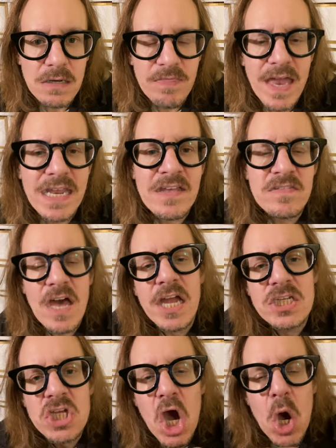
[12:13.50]
that is a
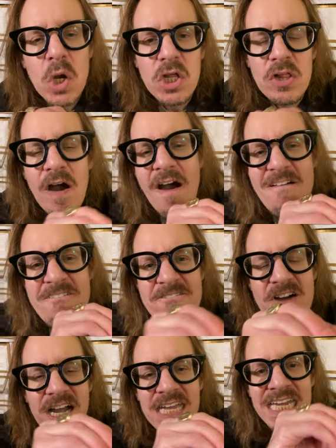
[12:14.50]
total
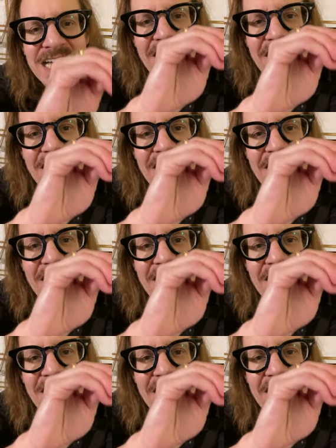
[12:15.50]
fucking